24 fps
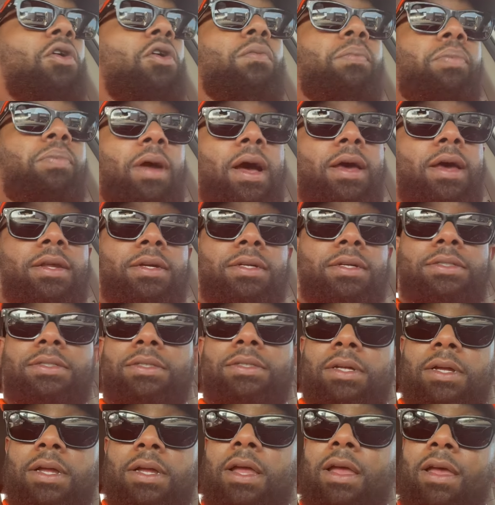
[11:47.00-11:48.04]
own
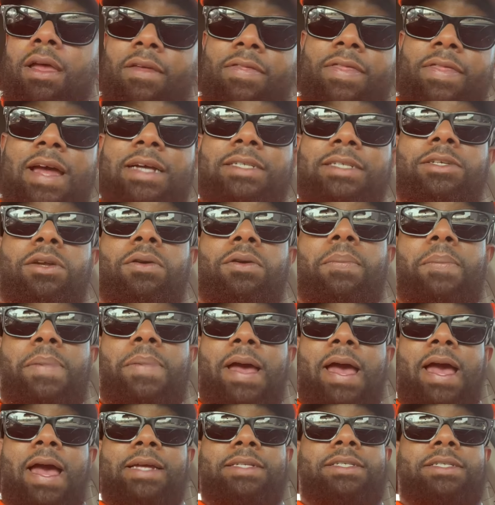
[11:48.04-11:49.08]
products. That's her
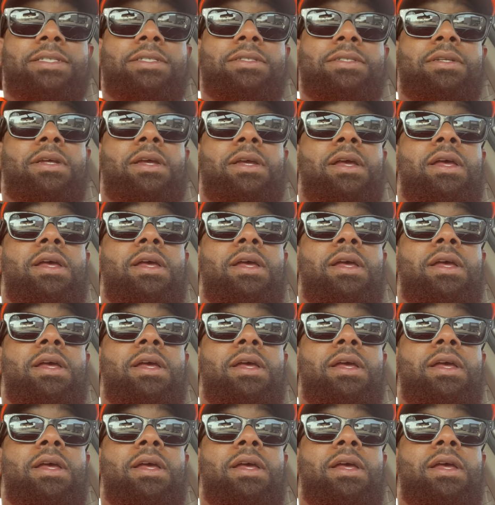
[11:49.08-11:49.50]
passion.